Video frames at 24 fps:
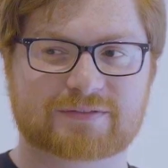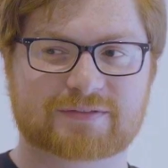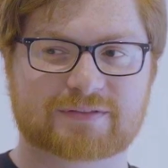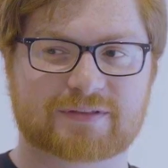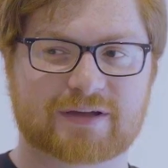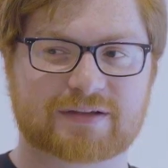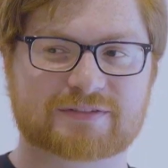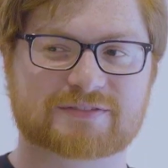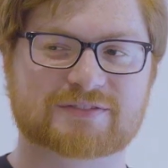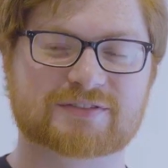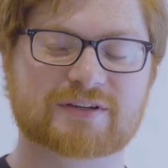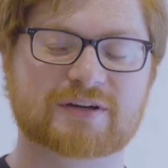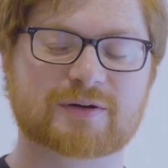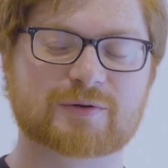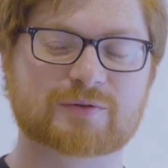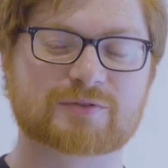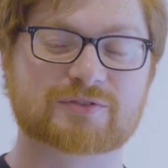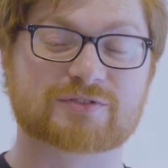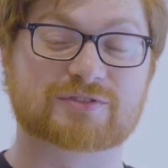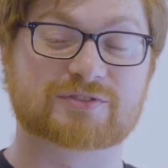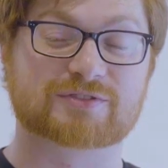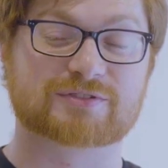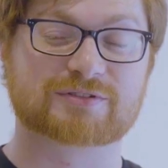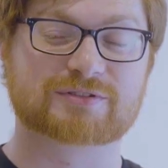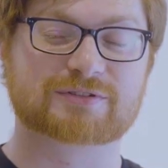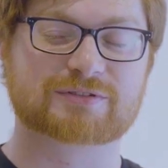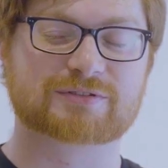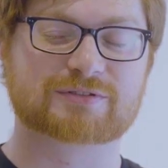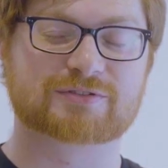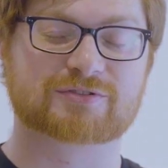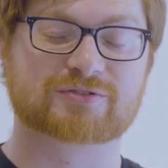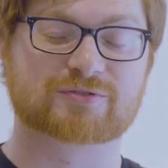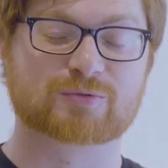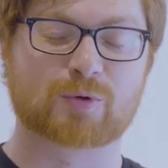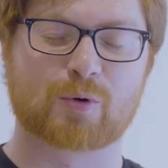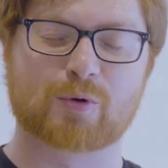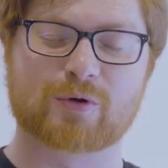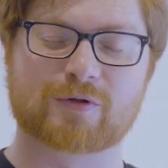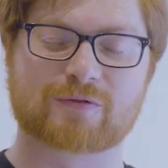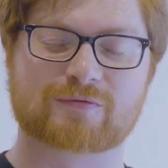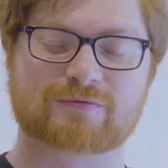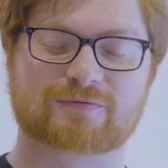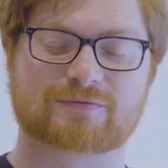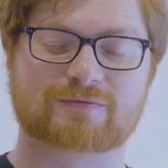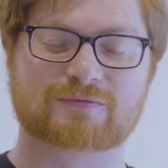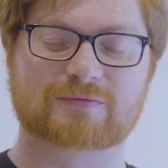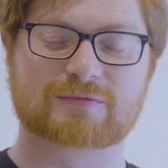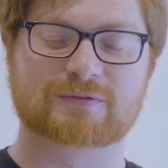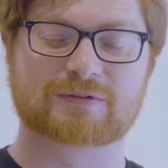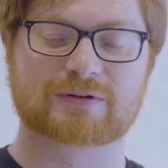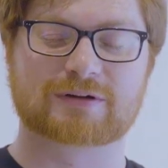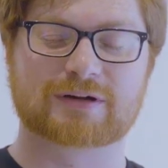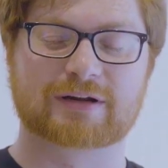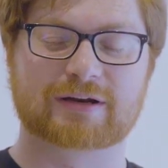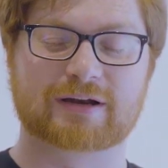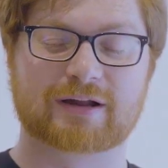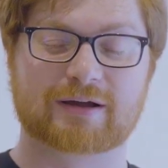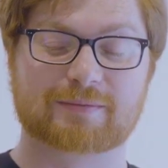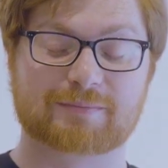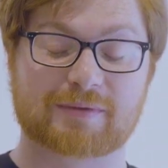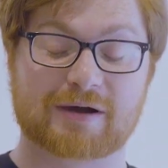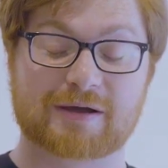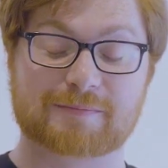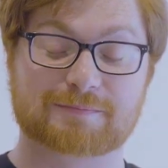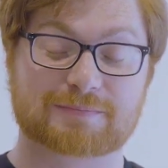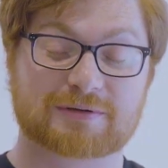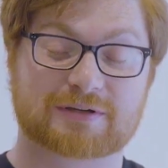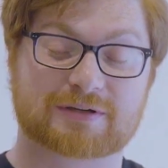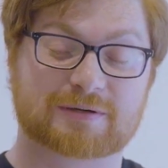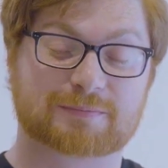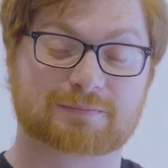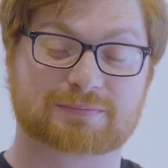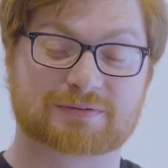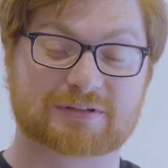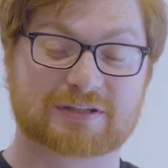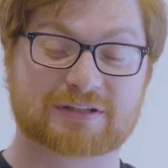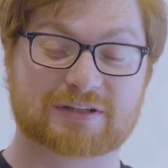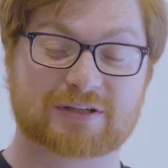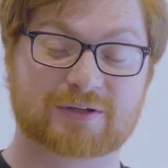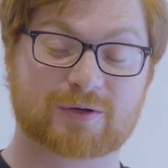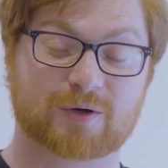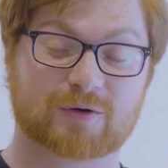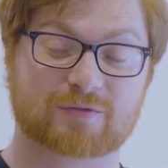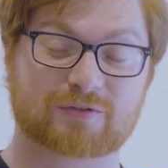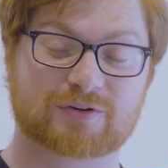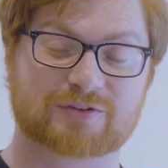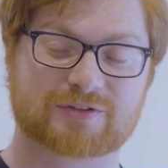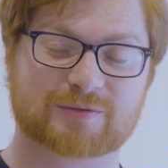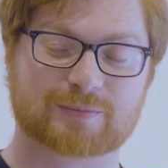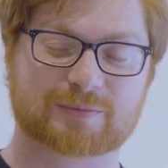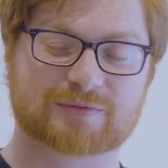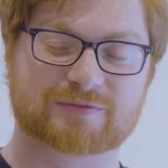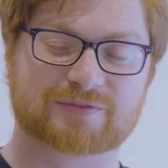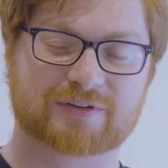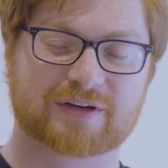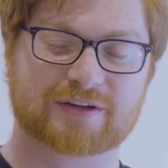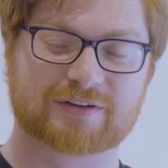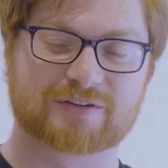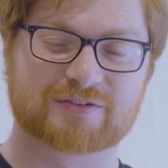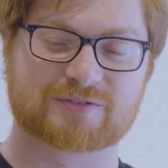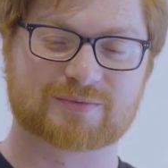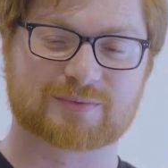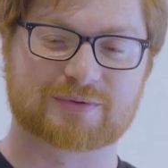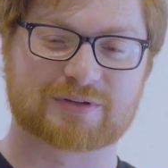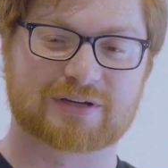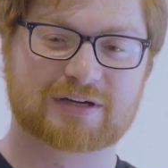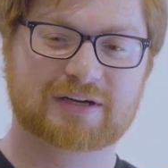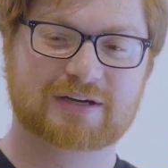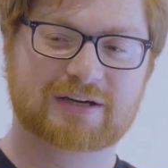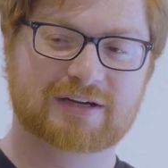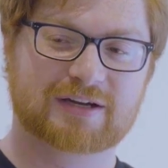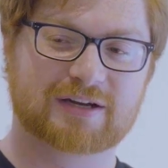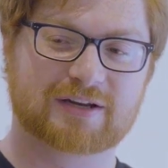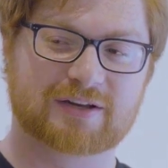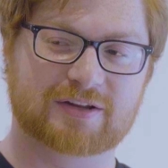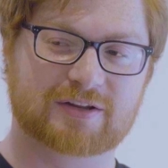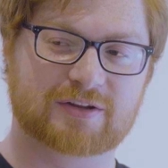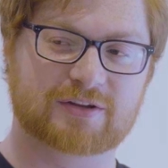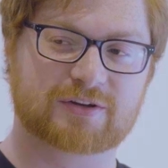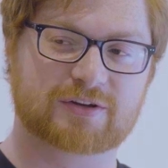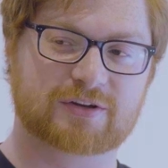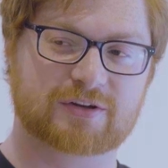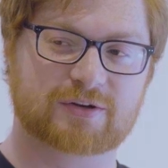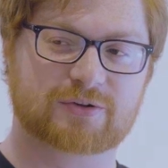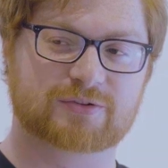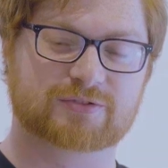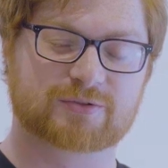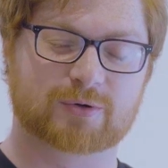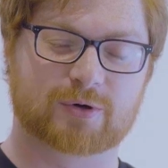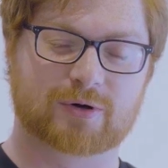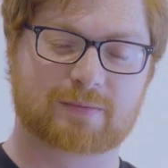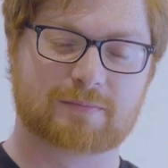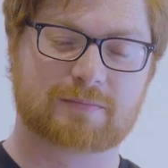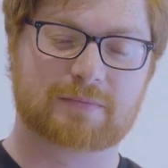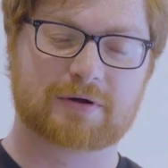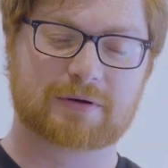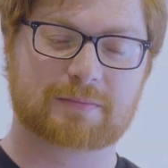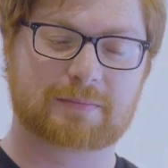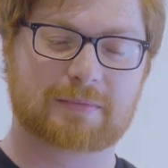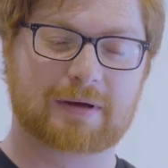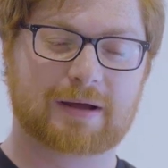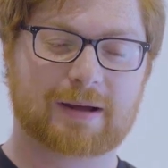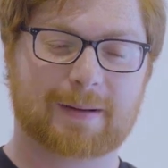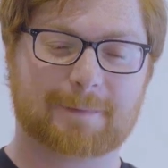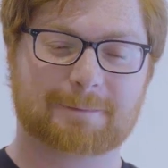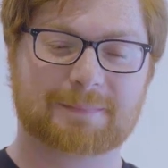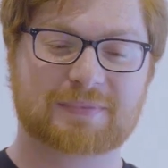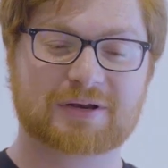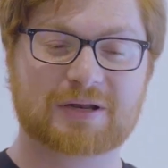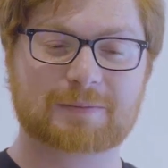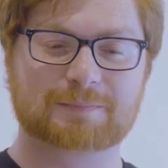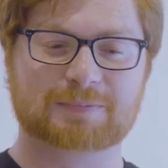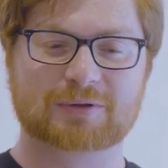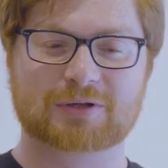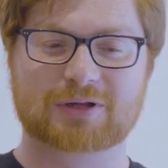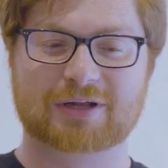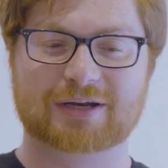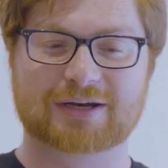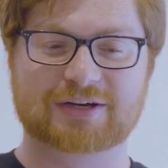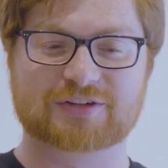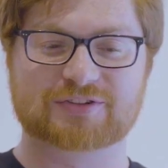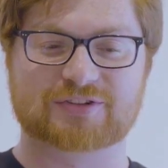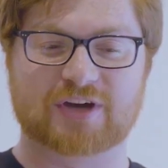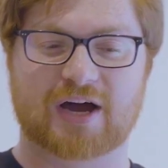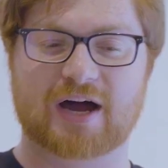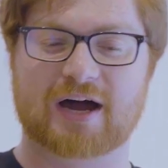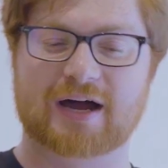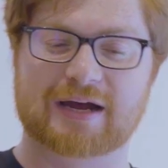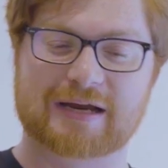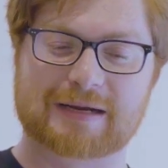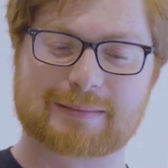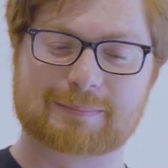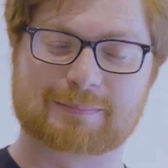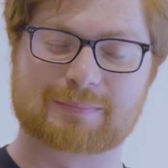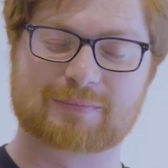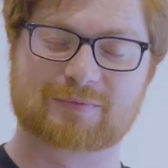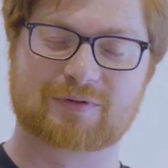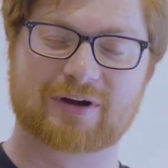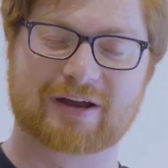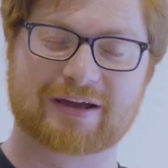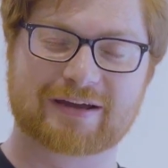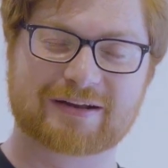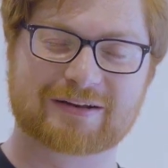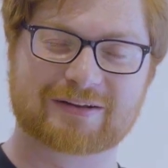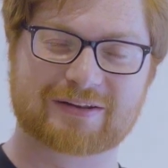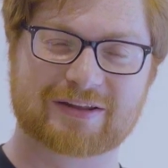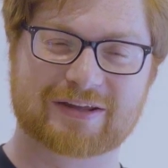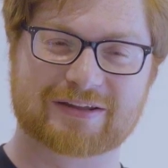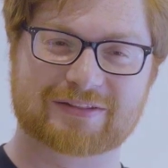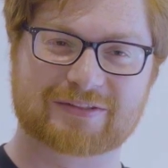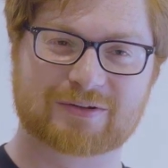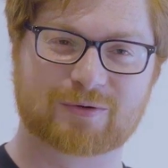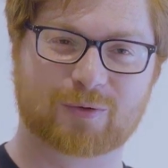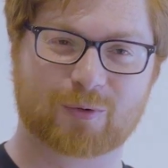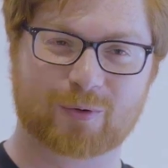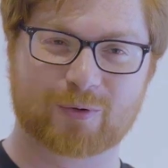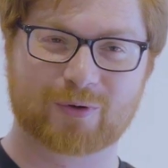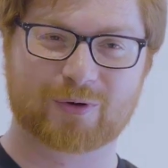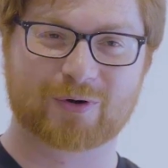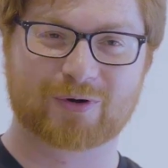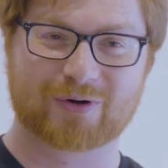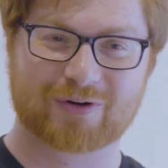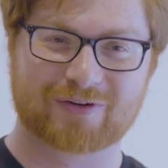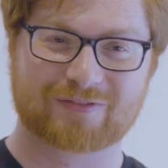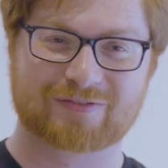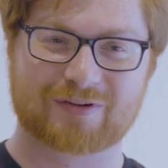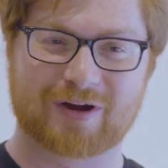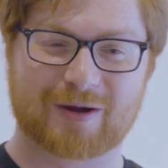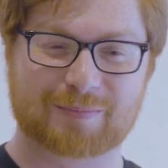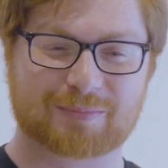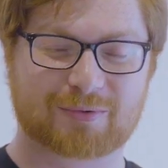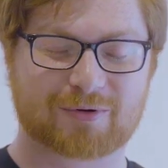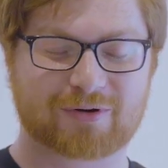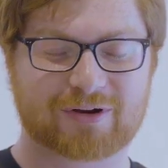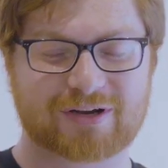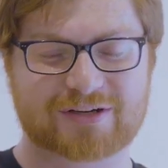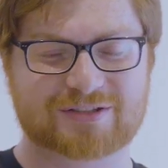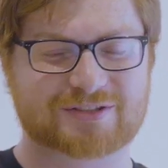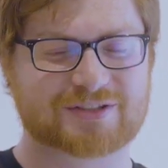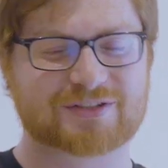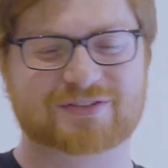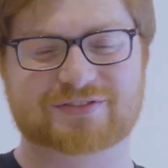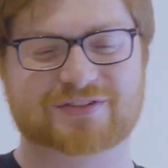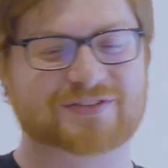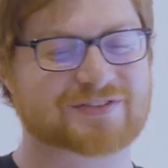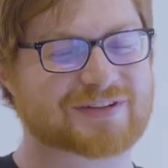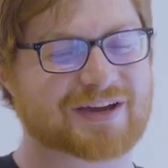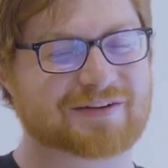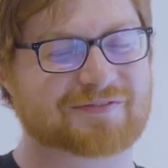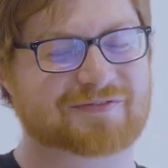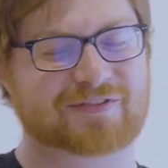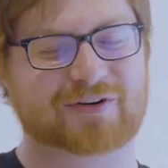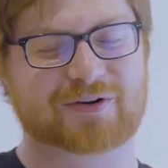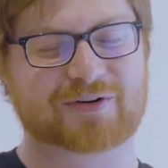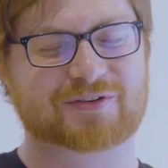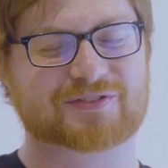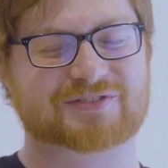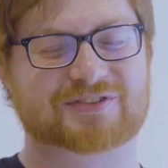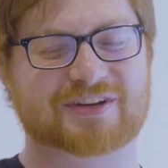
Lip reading: That sounds sort of, and I might be completely oversimplifying this, but you're sort of manipulating time, right? And the order of operations, is that fair to